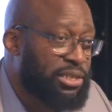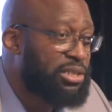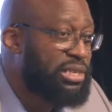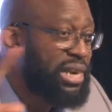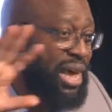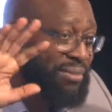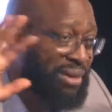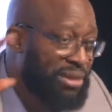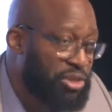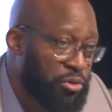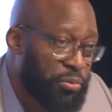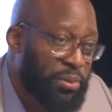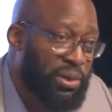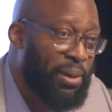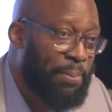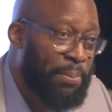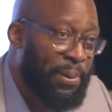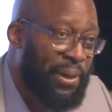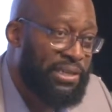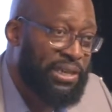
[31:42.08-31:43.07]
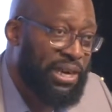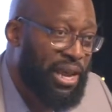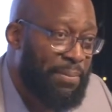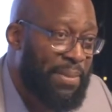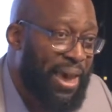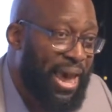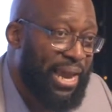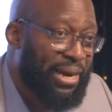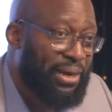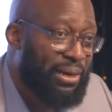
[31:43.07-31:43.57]
never to be repeated.
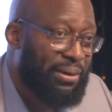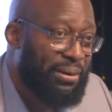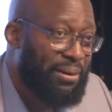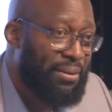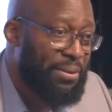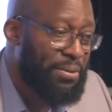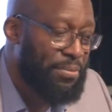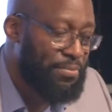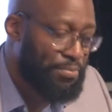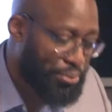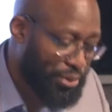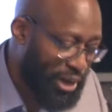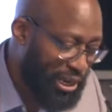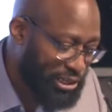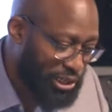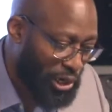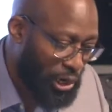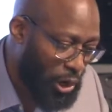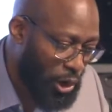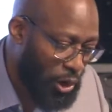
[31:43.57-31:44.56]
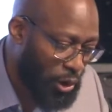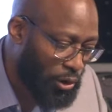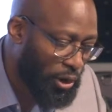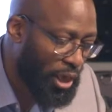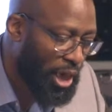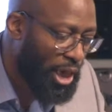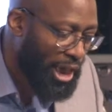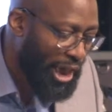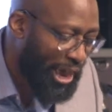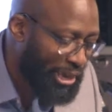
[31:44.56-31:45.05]
Amen. Praise the Lord.
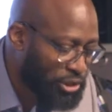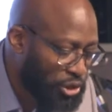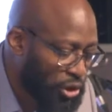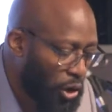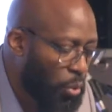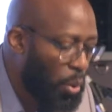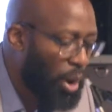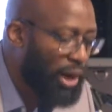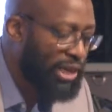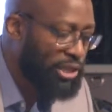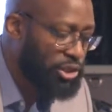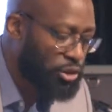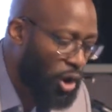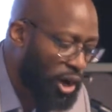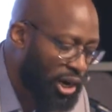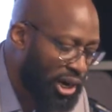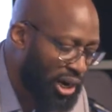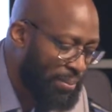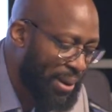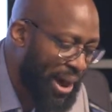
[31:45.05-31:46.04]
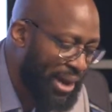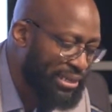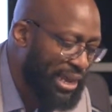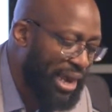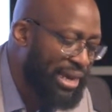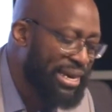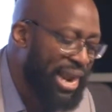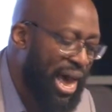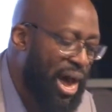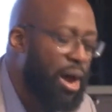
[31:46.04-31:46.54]
And so what he's talking about is that
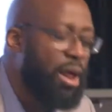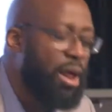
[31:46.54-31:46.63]
now,